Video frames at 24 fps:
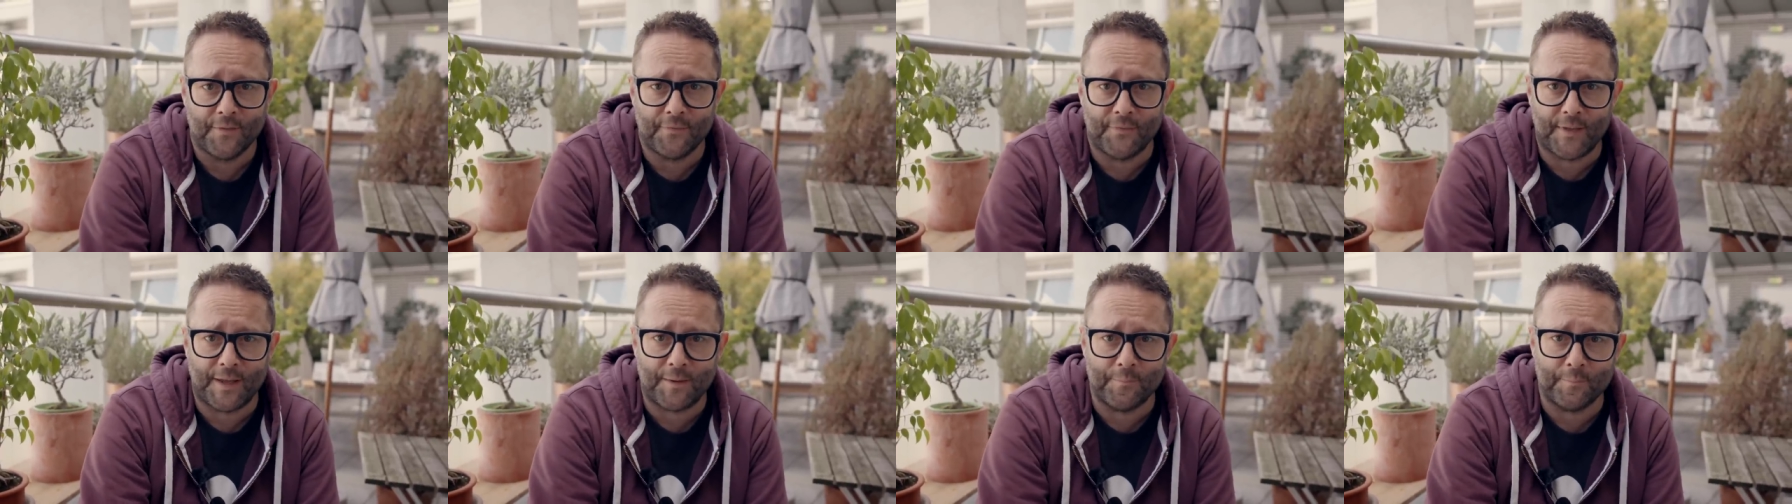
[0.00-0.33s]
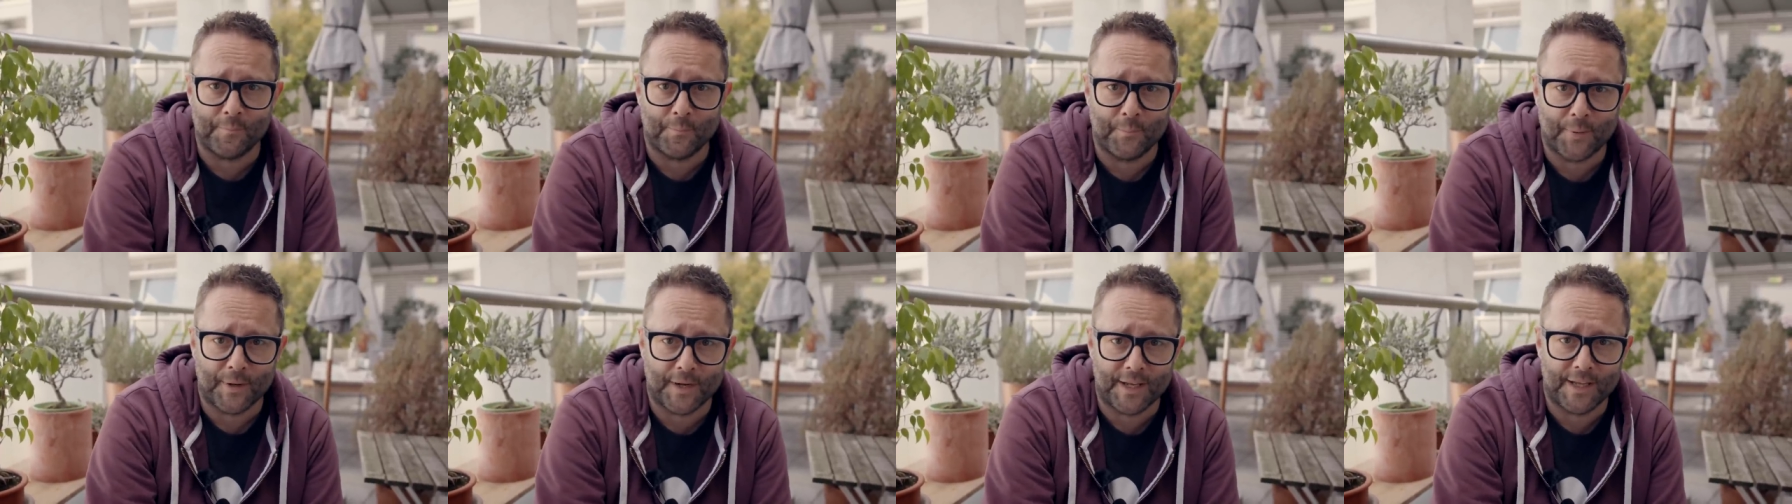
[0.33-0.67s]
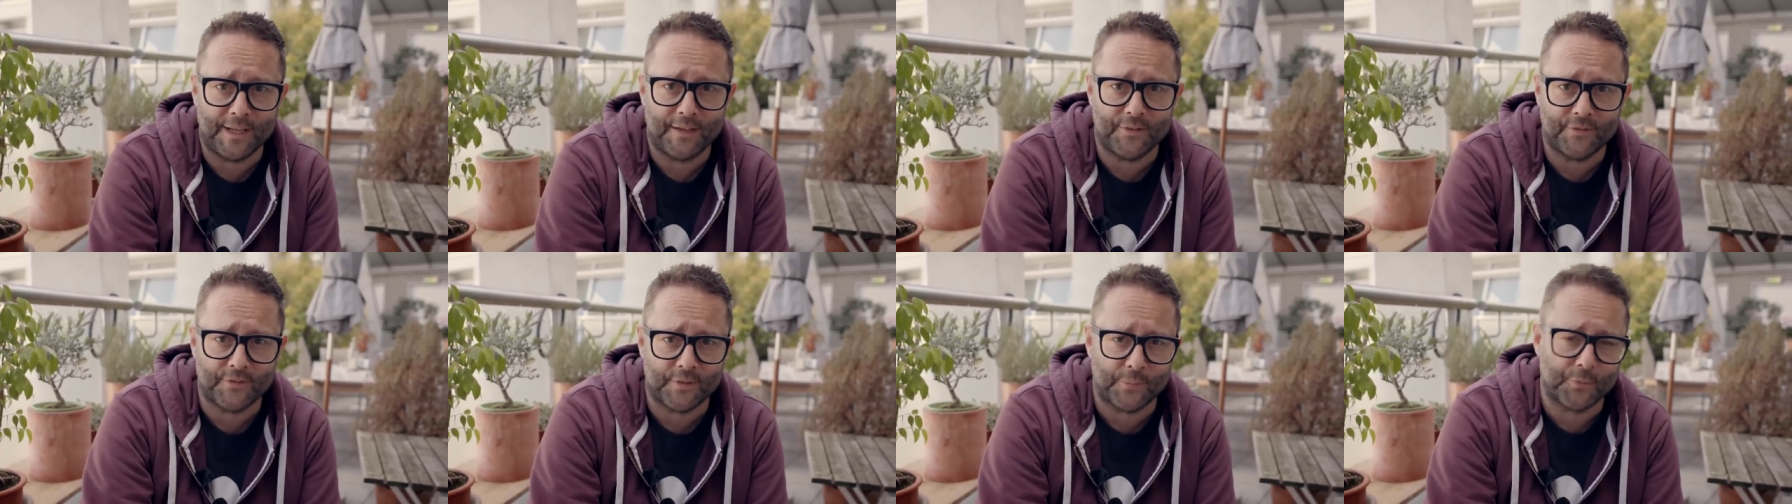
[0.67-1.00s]
then
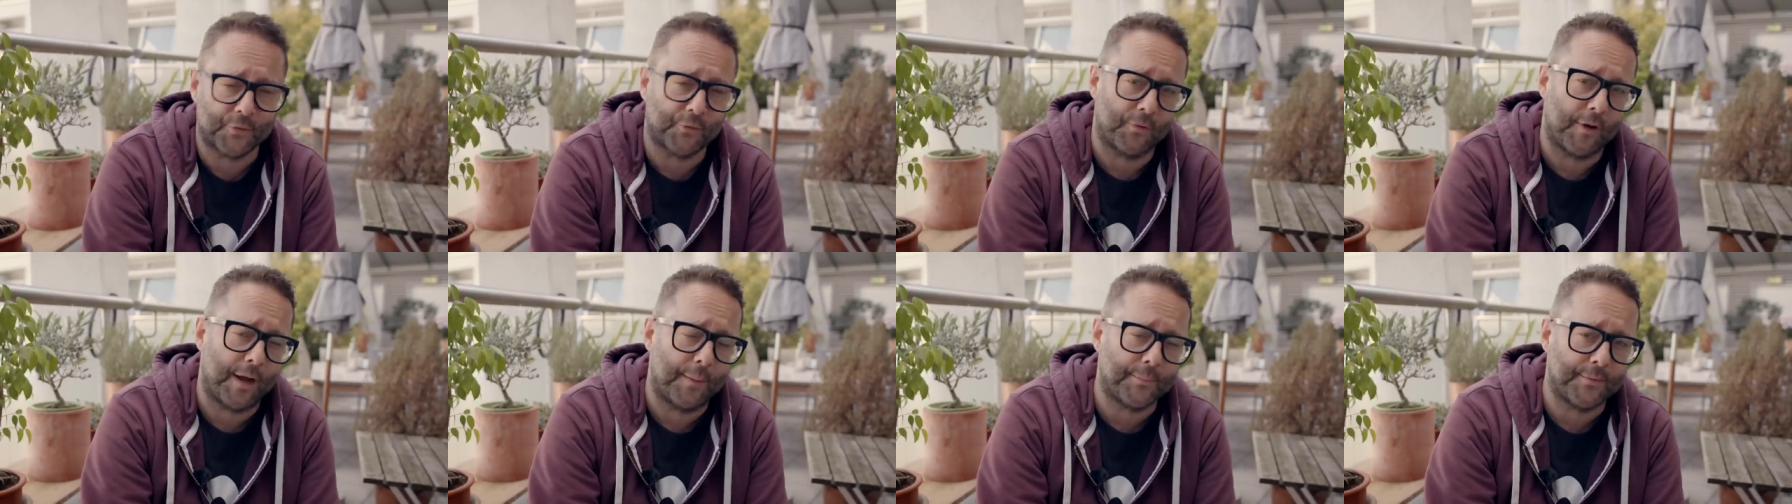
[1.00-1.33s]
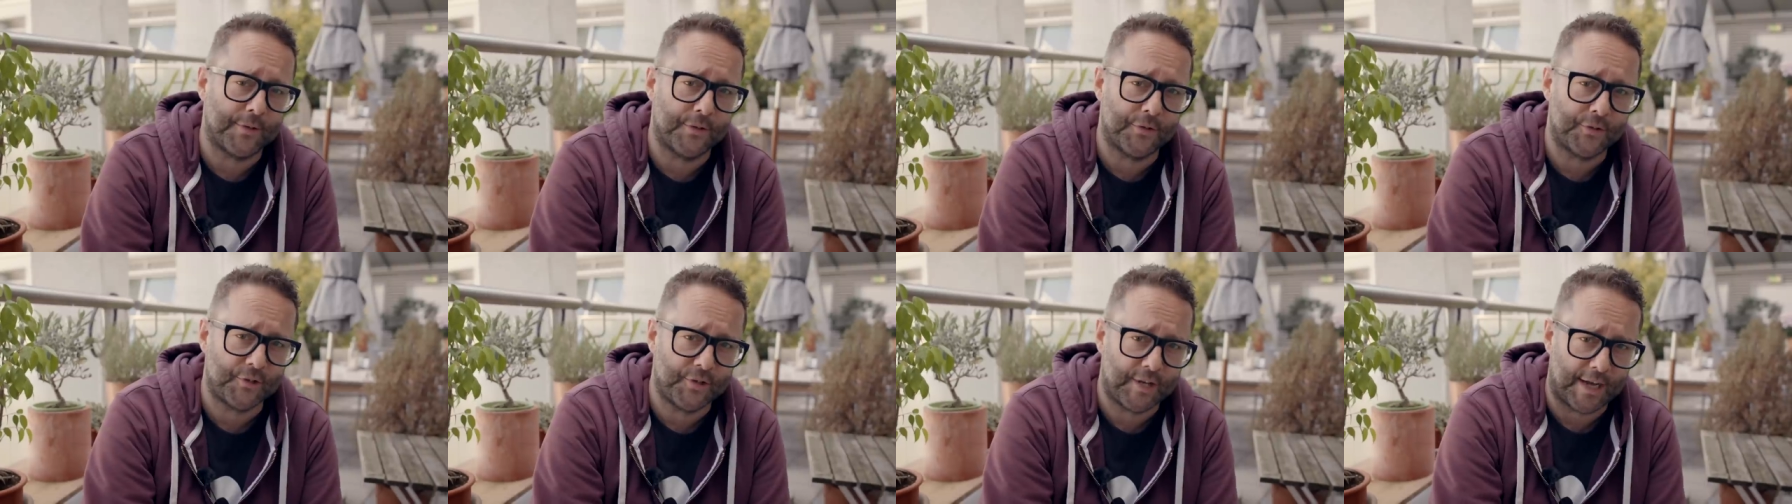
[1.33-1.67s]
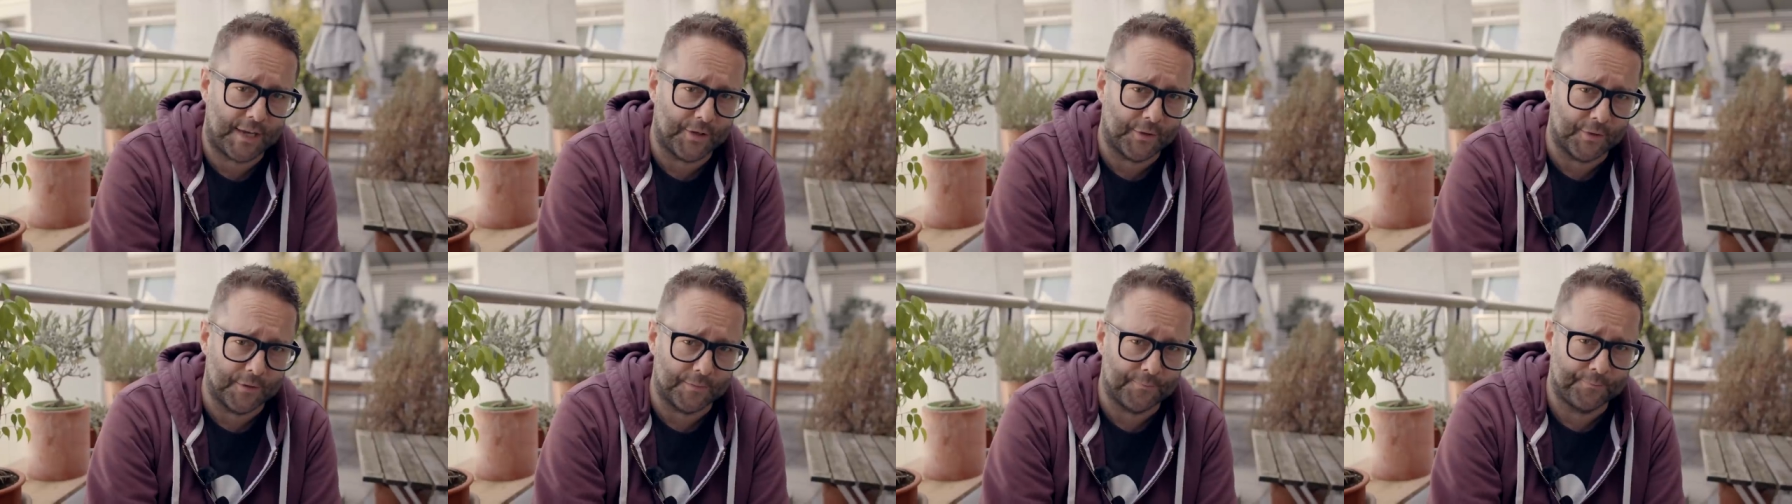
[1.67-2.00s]
please subscribe to this
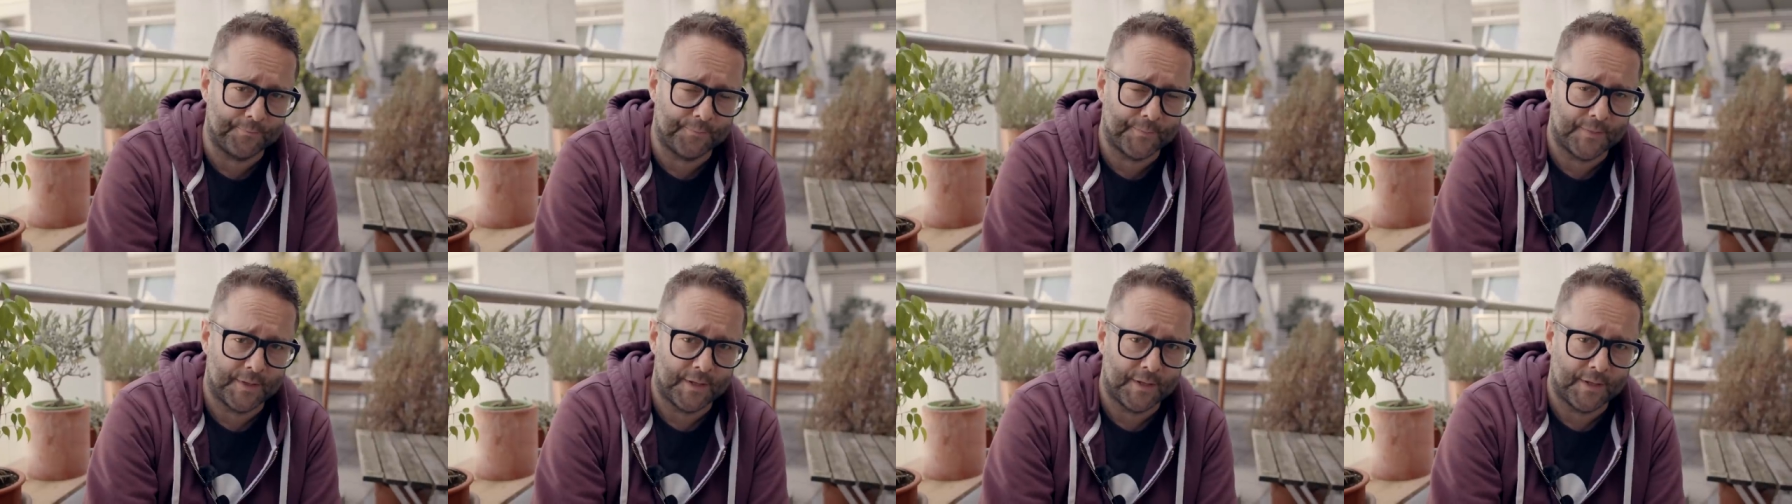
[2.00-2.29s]
channel.